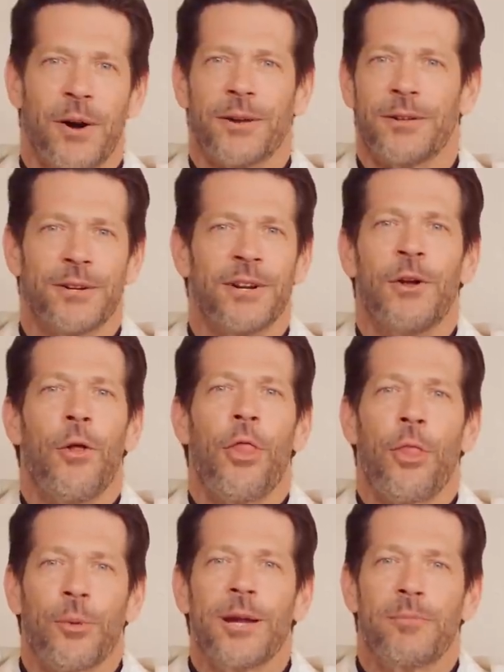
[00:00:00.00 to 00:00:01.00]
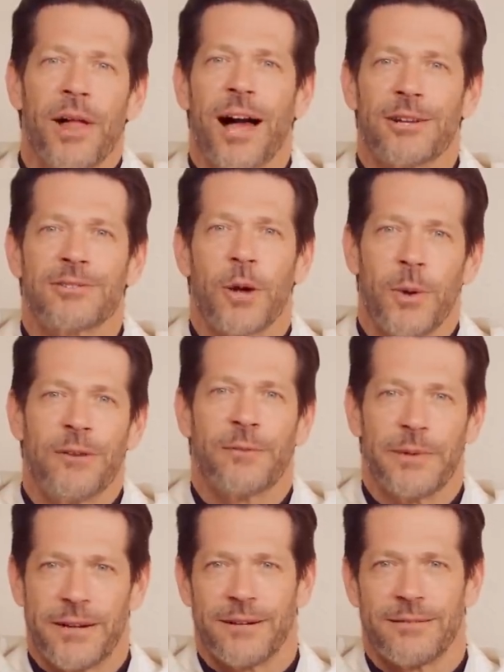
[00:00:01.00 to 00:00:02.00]
parlor 3 blocks away
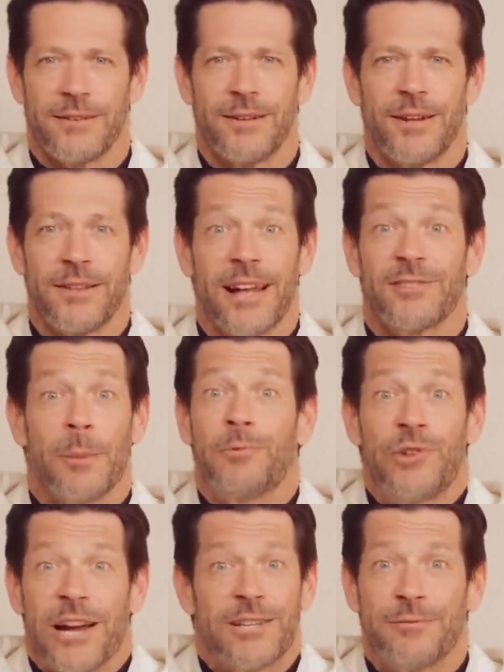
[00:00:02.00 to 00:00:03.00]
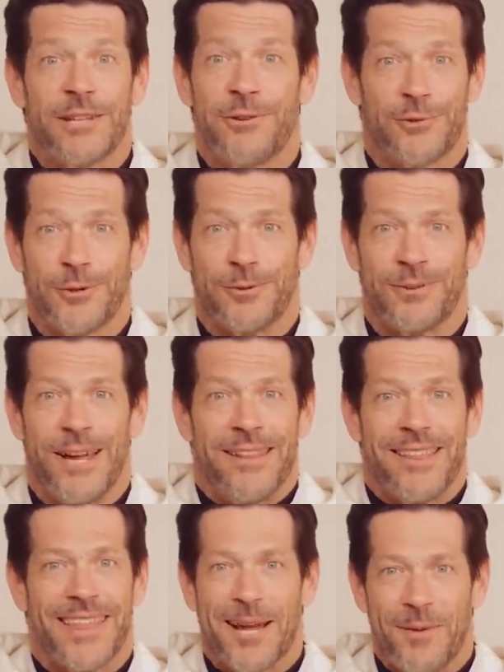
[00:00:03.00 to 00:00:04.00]
from here. That's objectively true.
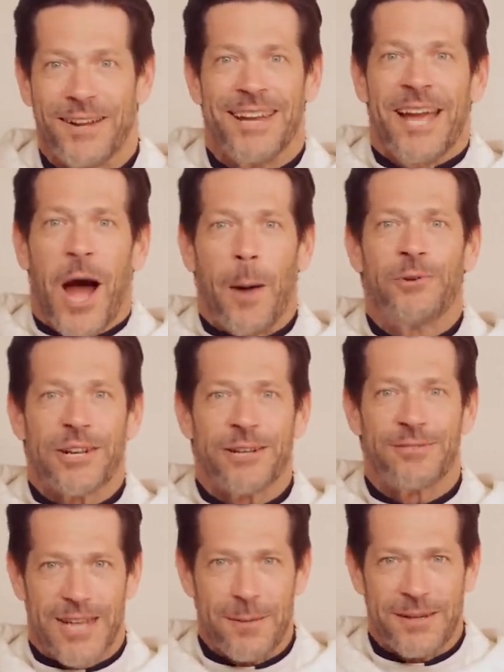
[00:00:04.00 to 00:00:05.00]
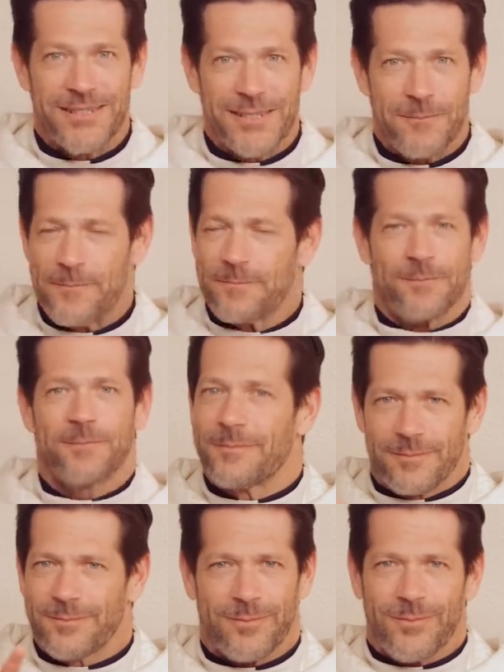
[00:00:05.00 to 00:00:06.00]
And the thing about objective statements,
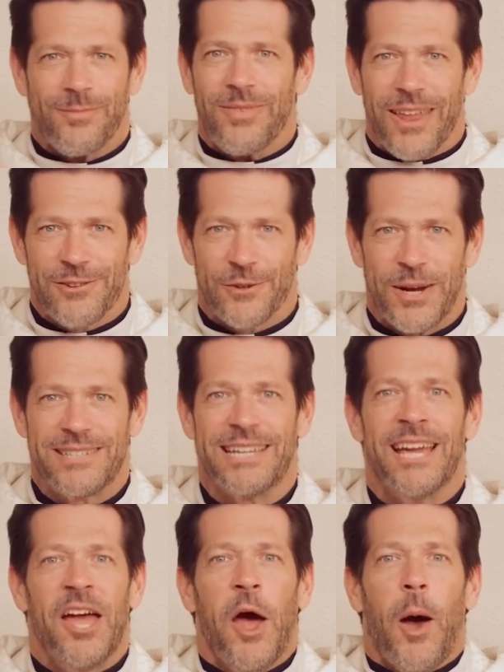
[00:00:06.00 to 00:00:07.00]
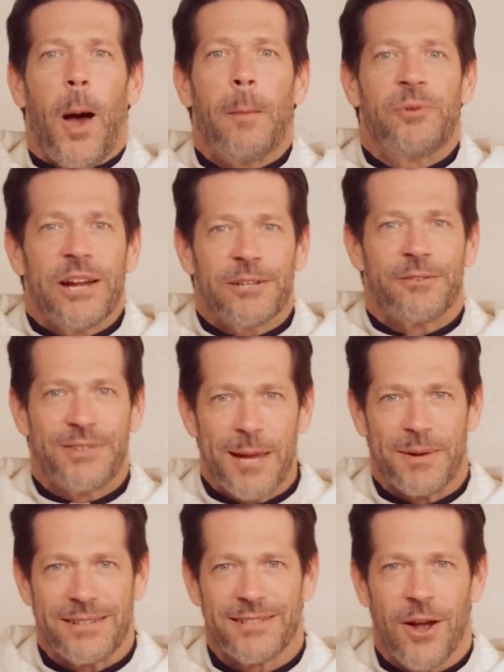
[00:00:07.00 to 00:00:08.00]
it's crazy. Objective
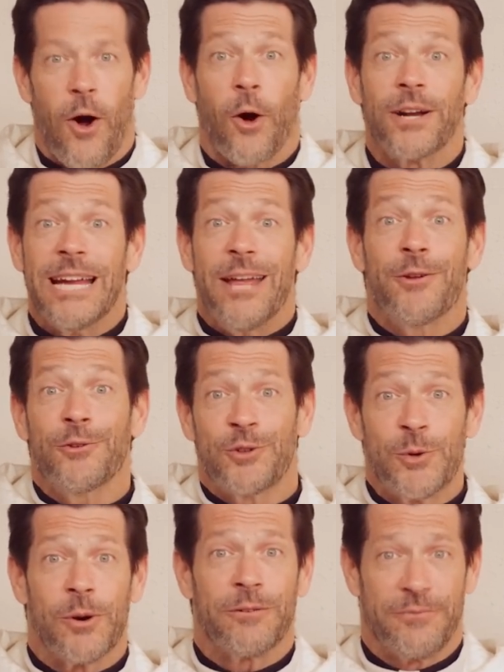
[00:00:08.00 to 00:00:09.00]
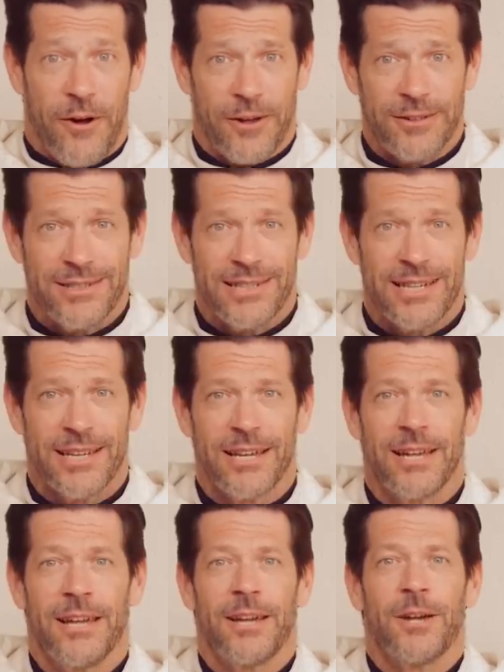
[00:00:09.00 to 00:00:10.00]
statements are either true or false,
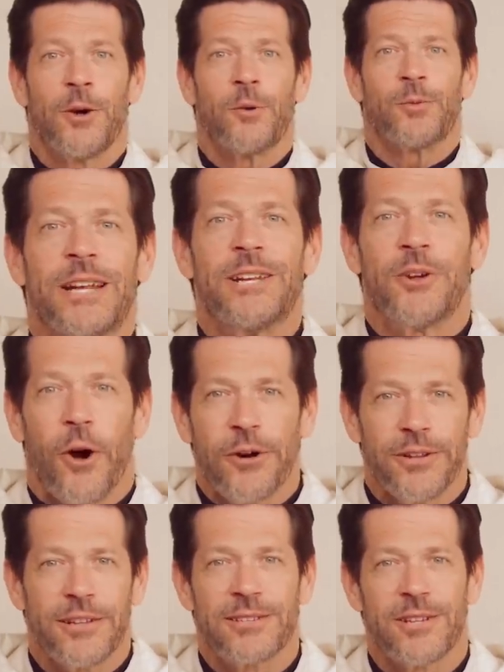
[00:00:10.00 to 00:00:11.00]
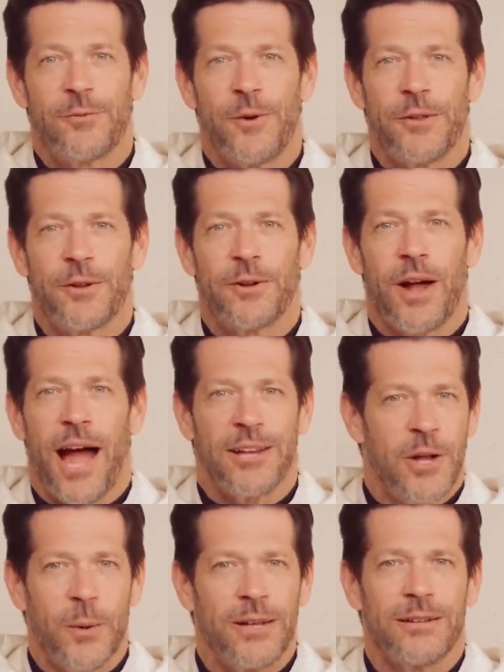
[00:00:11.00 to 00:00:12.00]
regardless of whether I
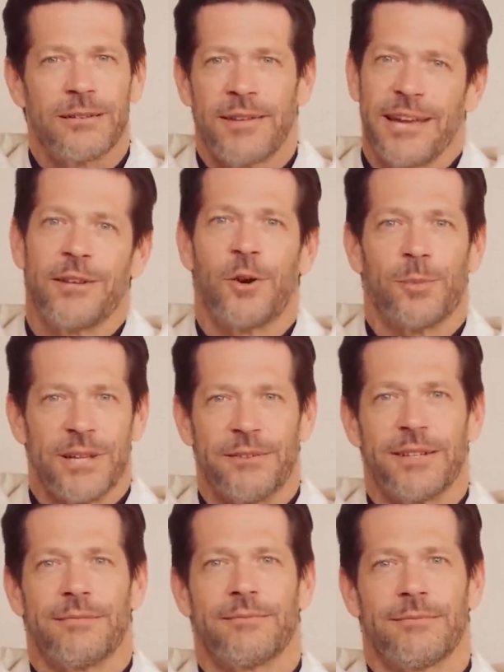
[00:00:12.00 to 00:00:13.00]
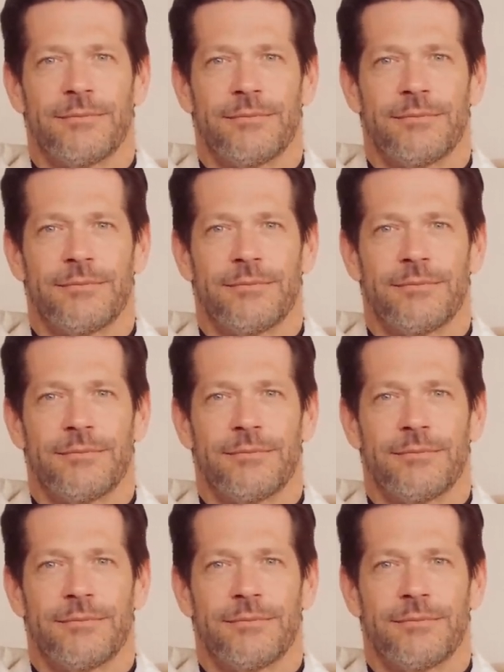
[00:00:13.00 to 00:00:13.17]
know it, like it, or believe it.